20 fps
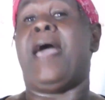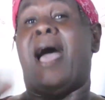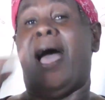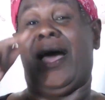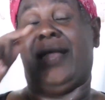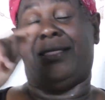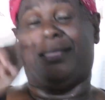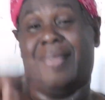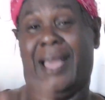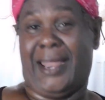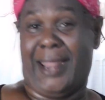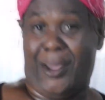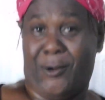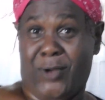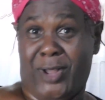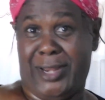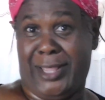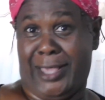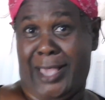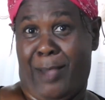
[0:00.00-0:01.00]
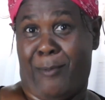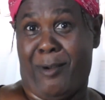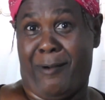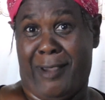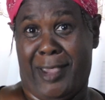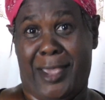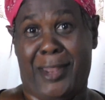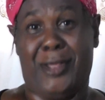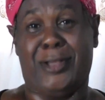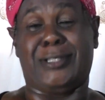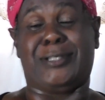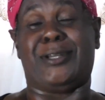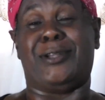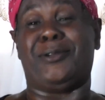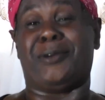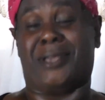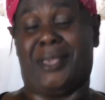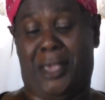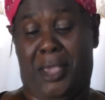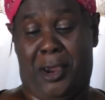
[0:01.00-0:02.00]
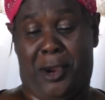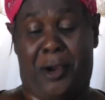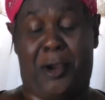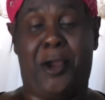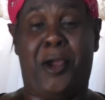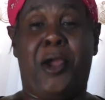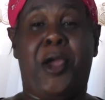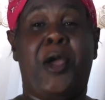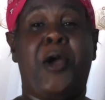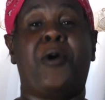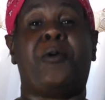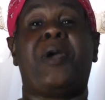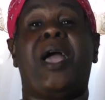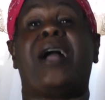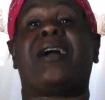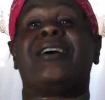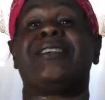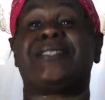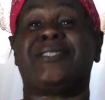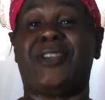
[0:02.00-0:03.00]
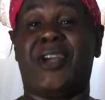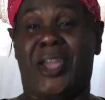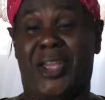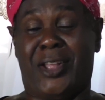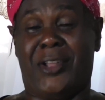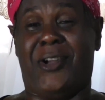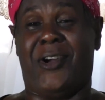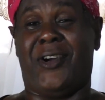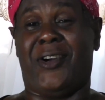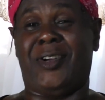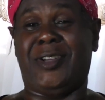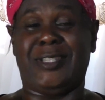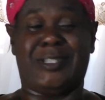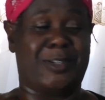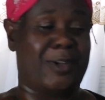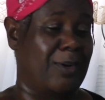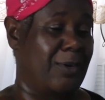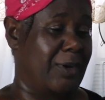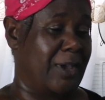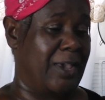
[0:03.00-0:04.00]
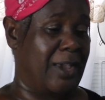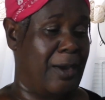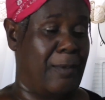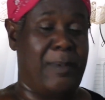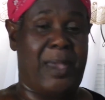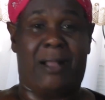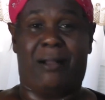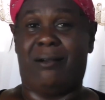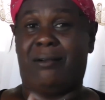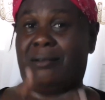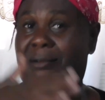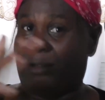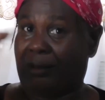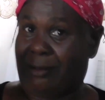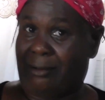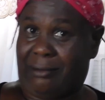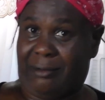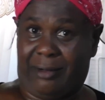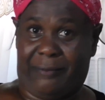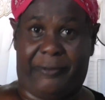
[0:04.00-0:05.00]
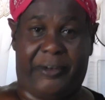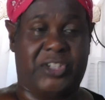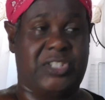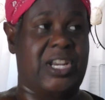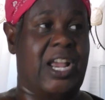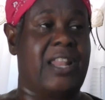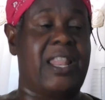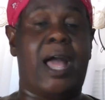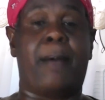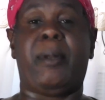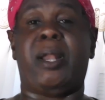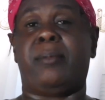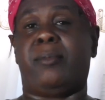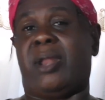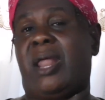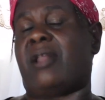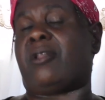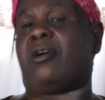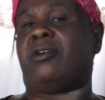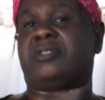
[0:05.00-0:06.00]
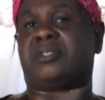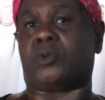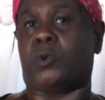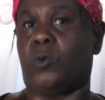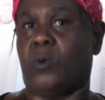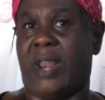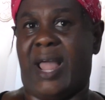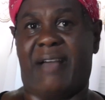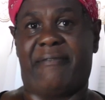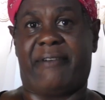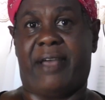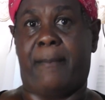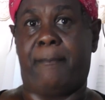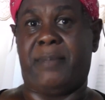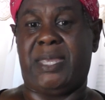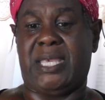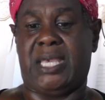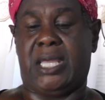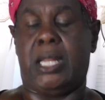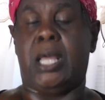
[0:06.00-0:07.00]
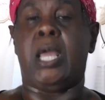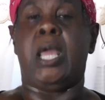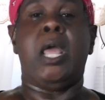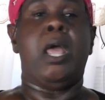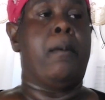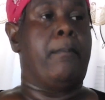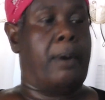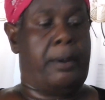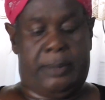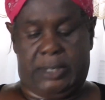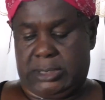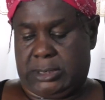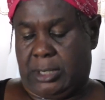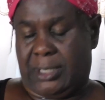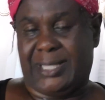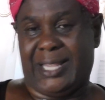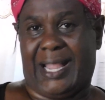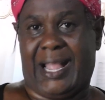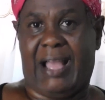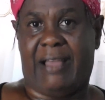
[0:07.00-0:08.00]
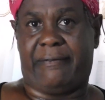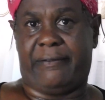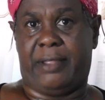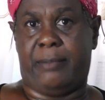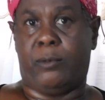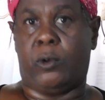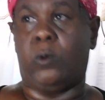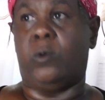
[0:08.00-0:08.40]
hold the camera, you know. So look here. We are going to see how it go. So look here. I go fresh out. Normally I go school off and bathe. But I just take off them